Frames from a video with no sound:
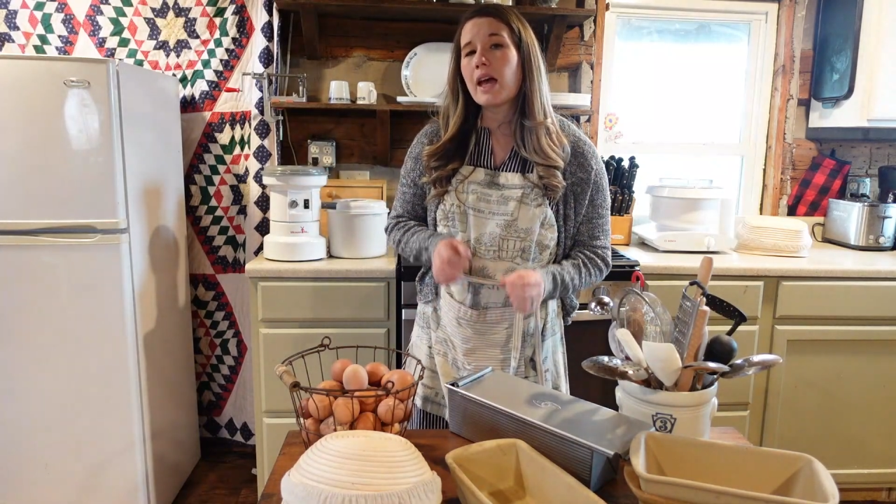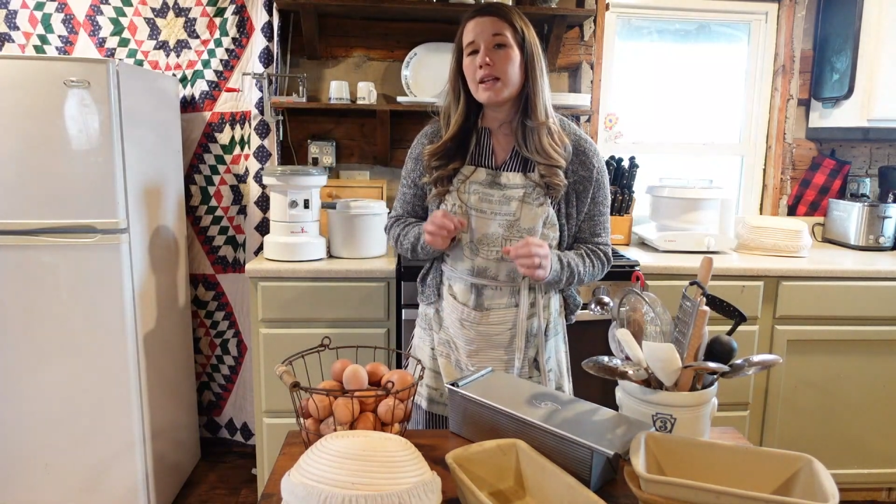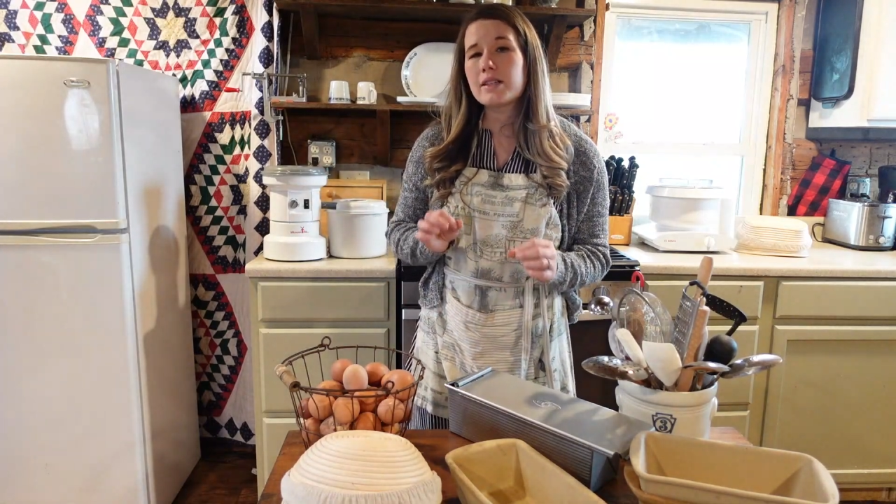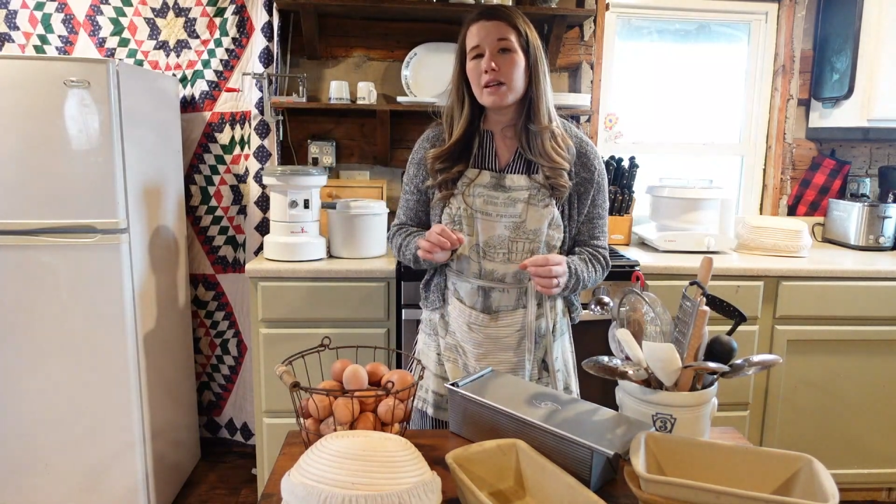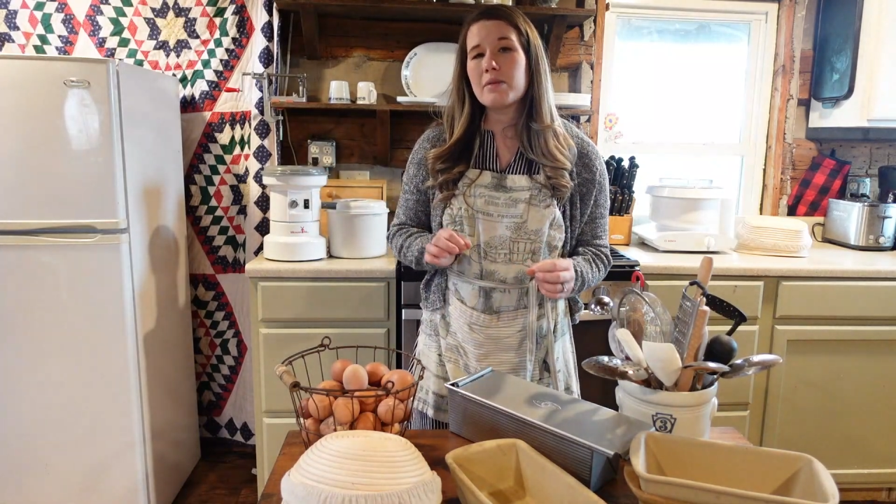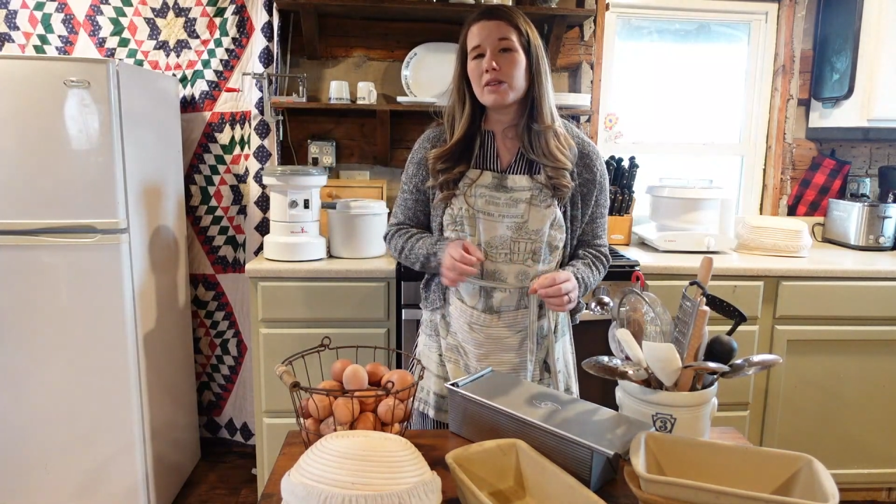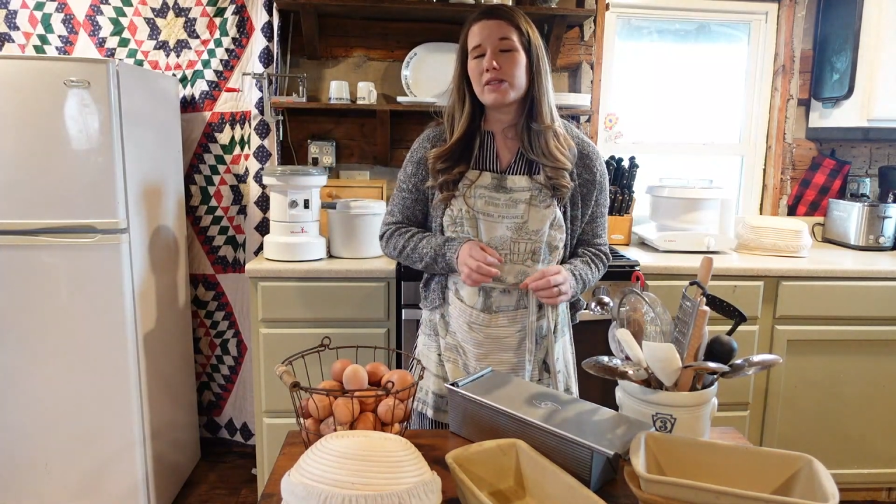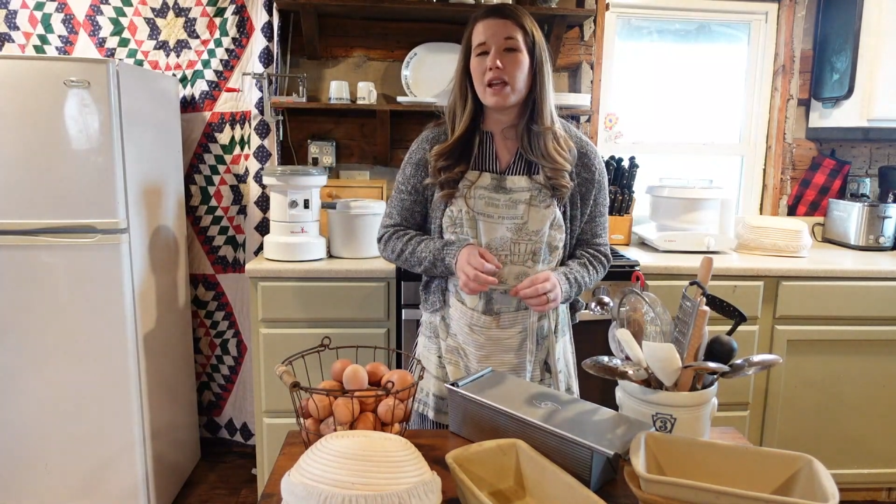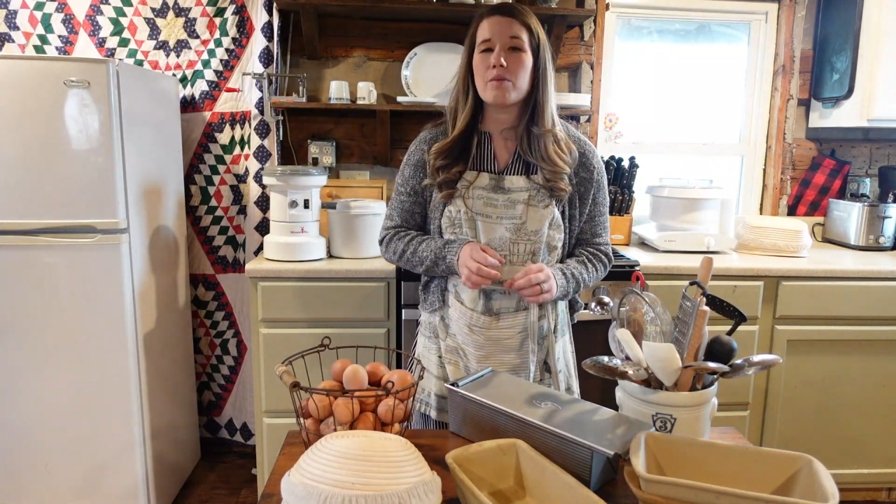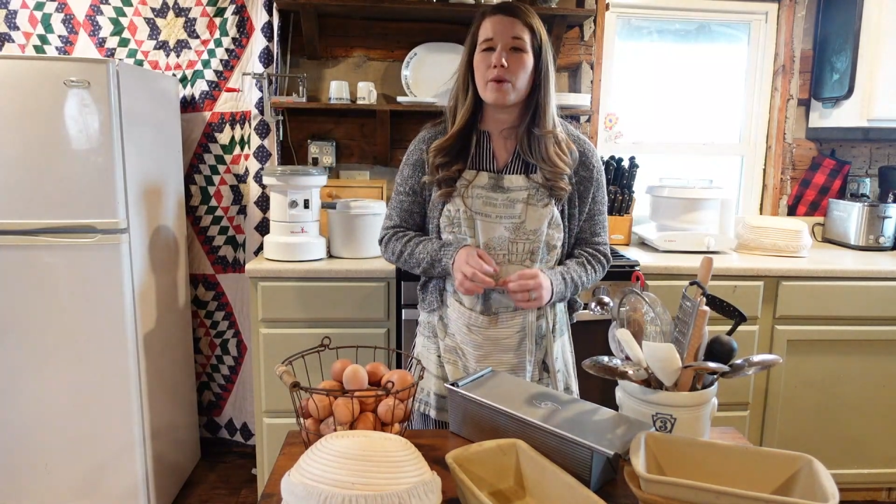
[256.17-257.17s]
And it's going to be the
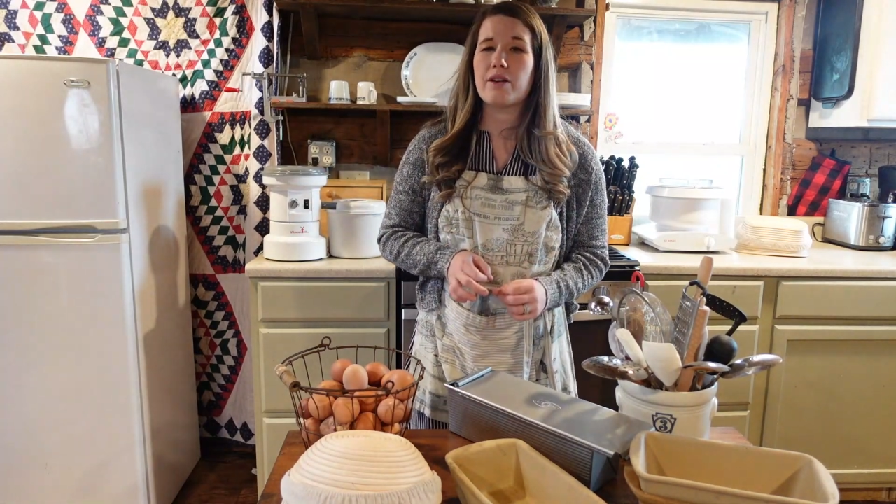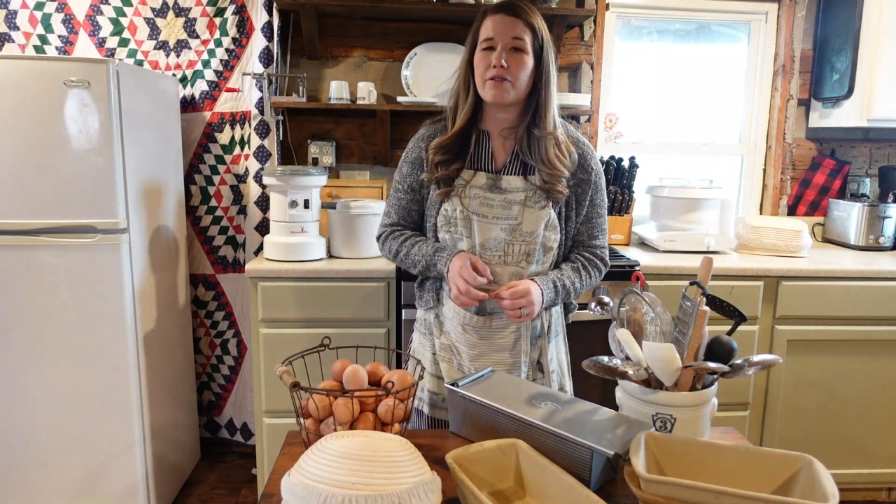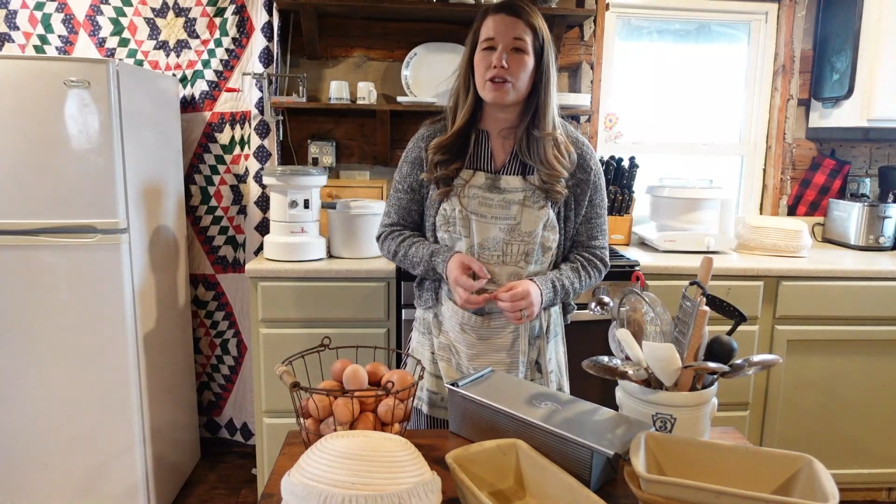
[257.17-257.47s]
same way for